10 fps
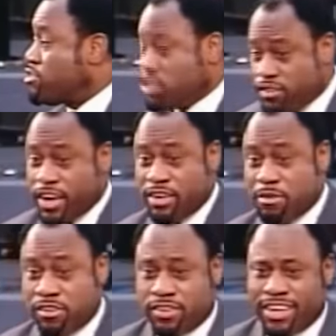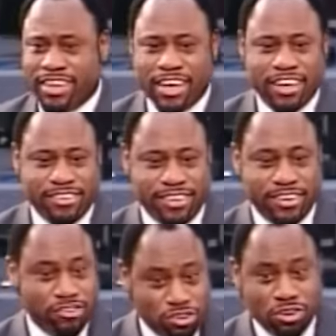She said to me, she said, she
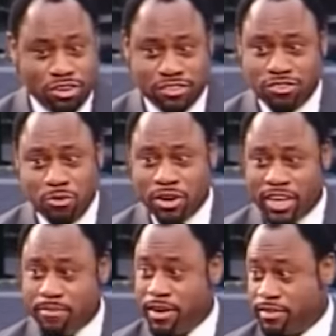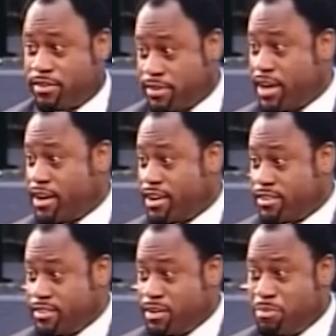said, did you notice no one came? I said, yeah.
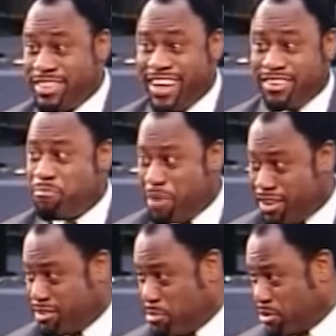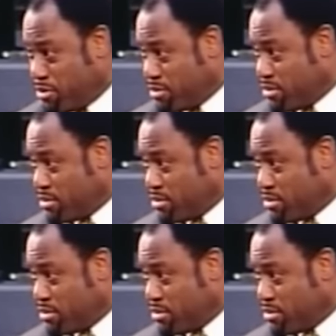She said, but that's impossible.